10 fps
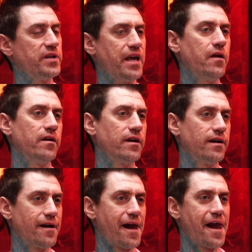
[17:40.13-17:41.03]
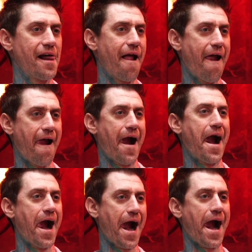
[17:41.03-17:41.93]
he's like
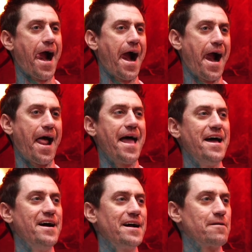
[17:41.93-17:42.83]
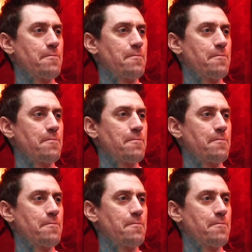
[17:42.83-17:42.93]
side-eye me. He's like, no,